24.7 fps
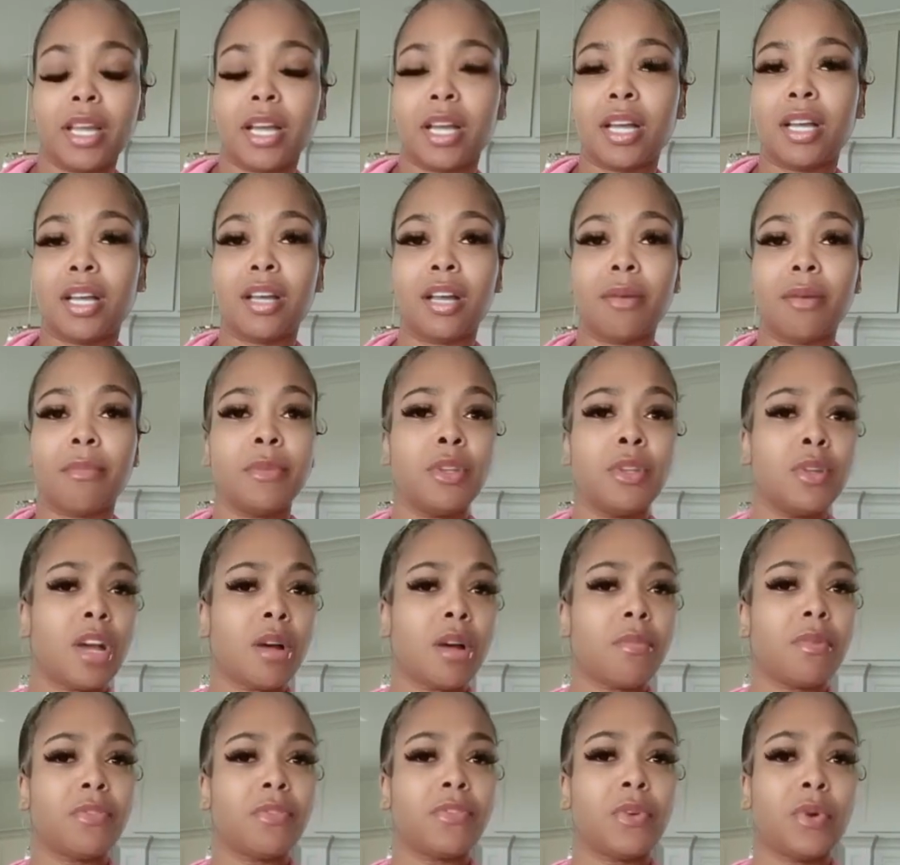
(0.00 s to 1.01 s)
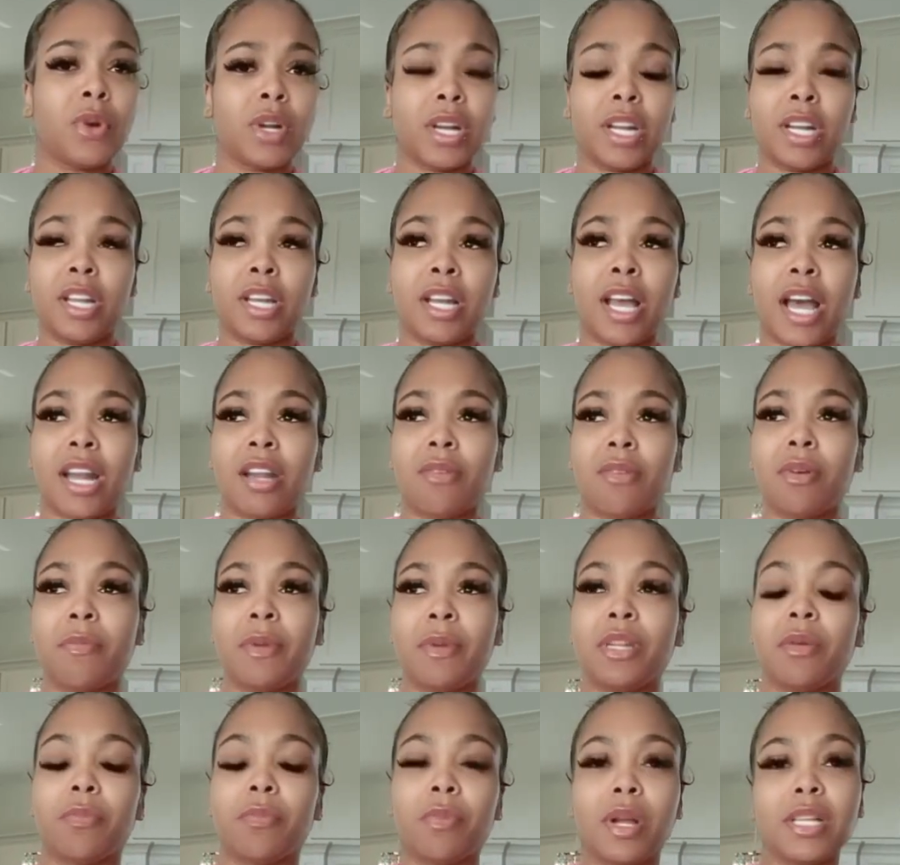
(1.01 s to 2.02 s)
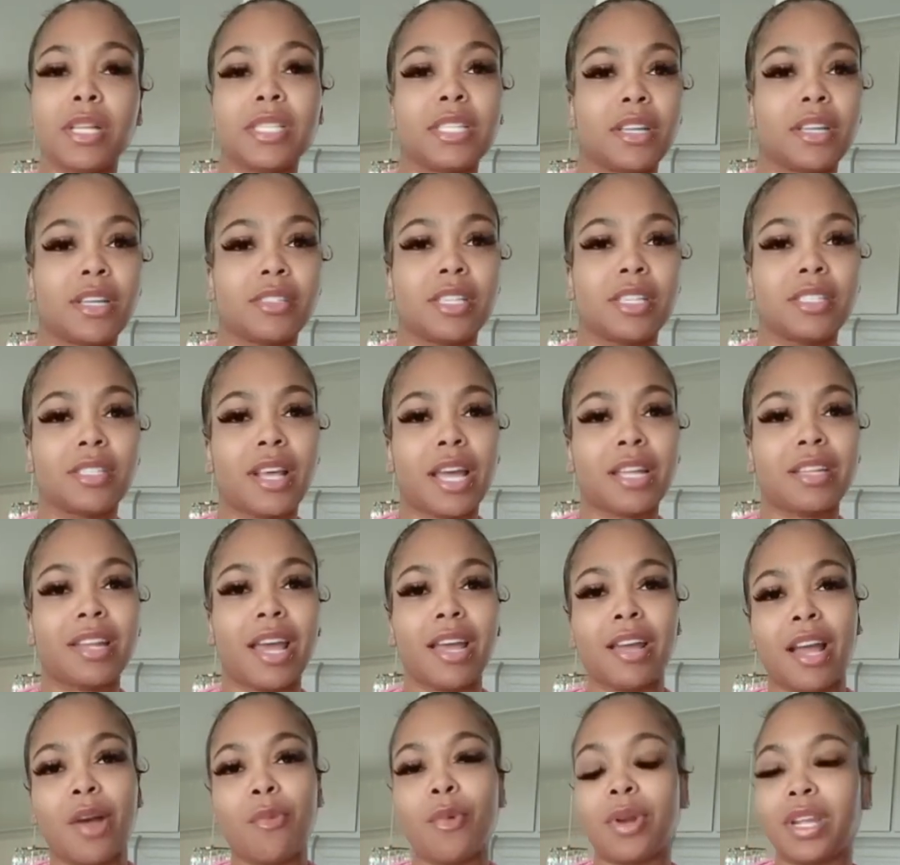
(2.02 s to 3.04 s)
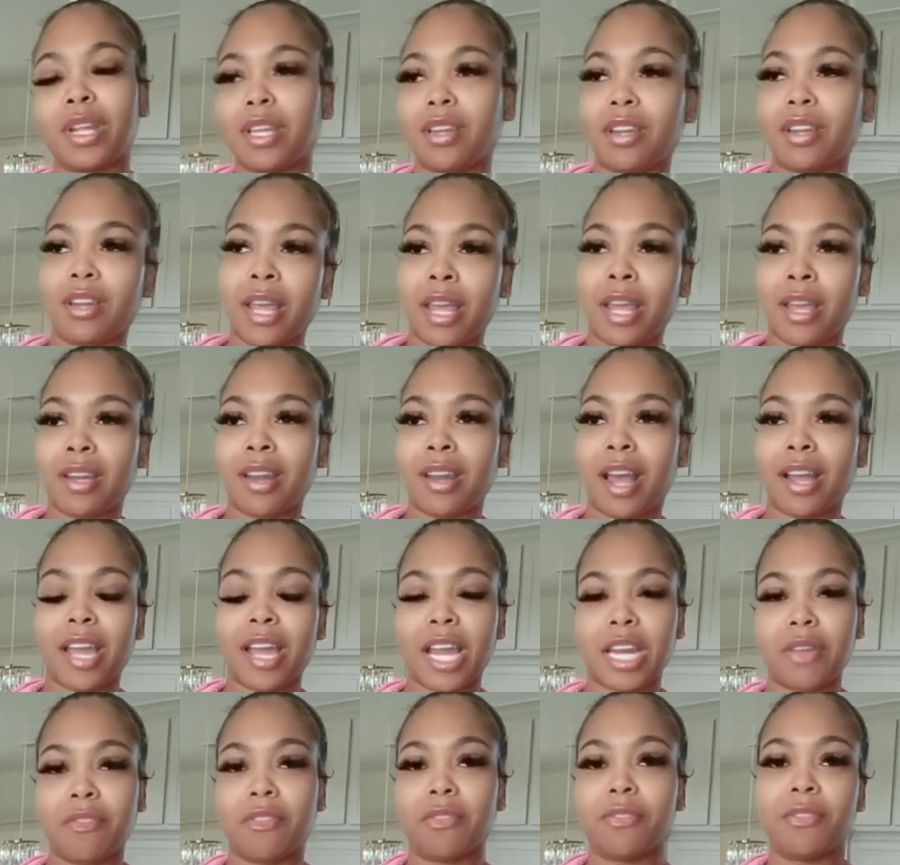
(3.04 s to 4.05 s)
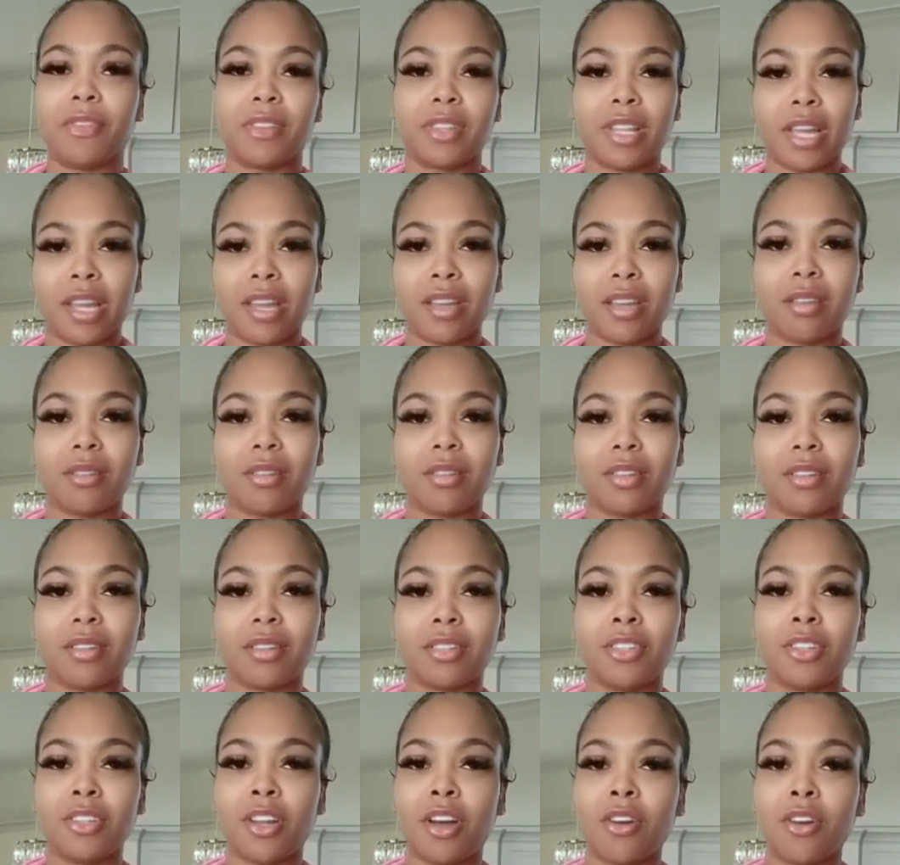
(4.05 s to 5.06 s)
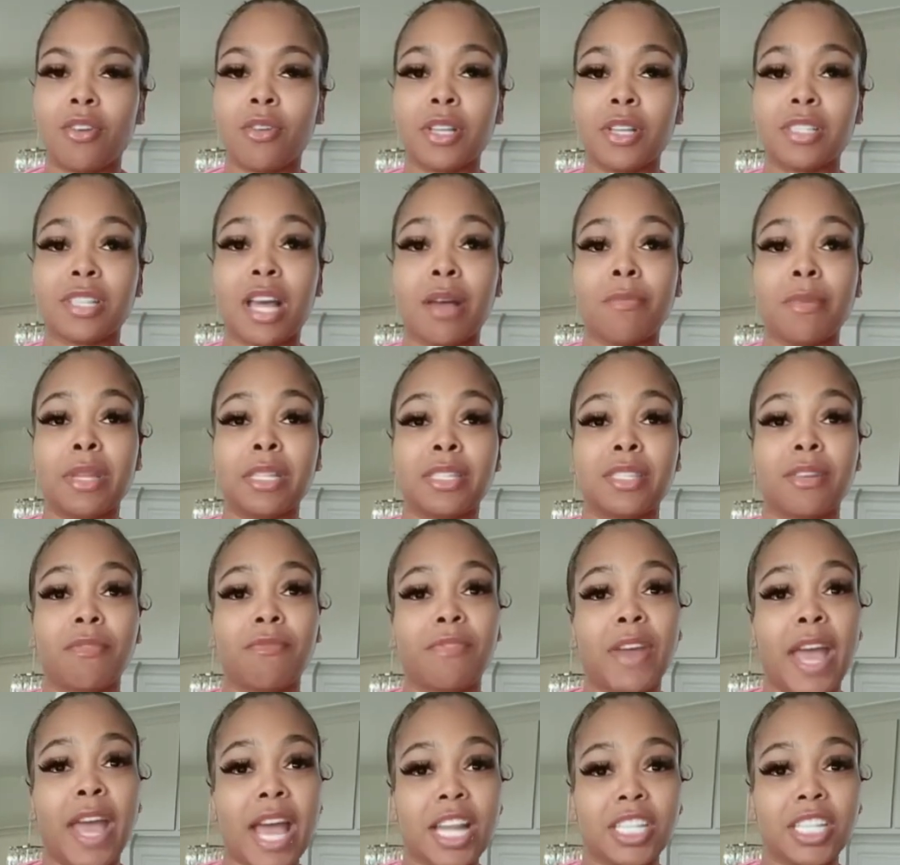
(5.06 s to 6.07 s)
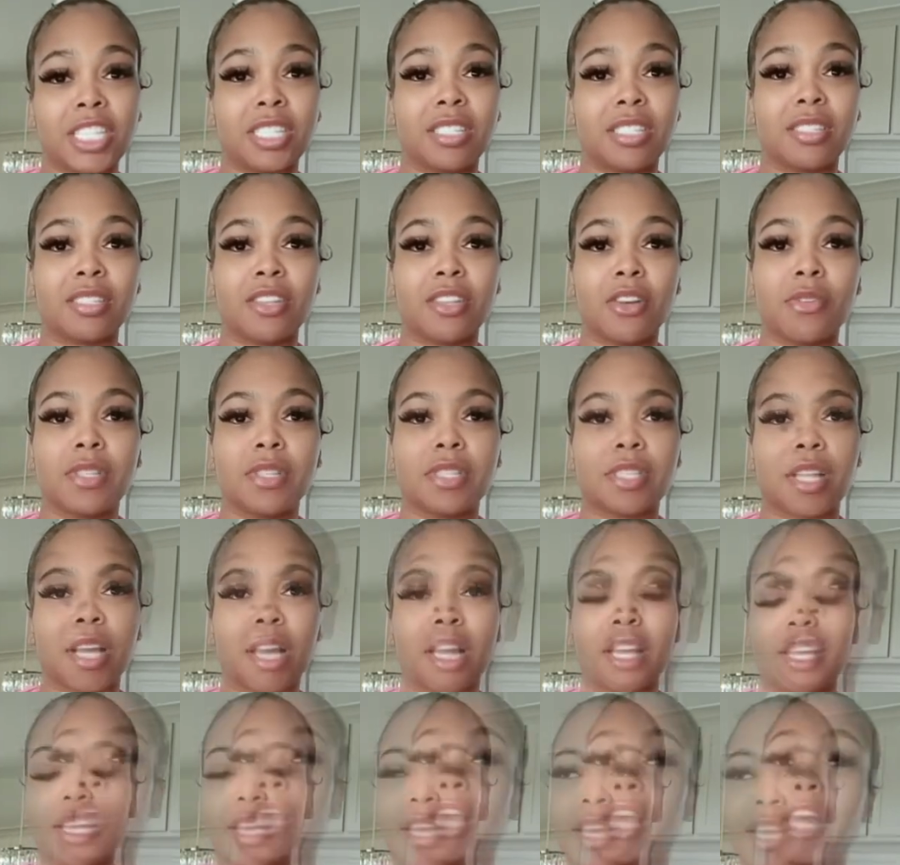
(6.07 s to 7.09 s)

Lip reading: You know, before then, it kind of would be depressing because it's like, dang, I want to get in that, and I can't even fit that. You know, because I'm into fashion. So it's like,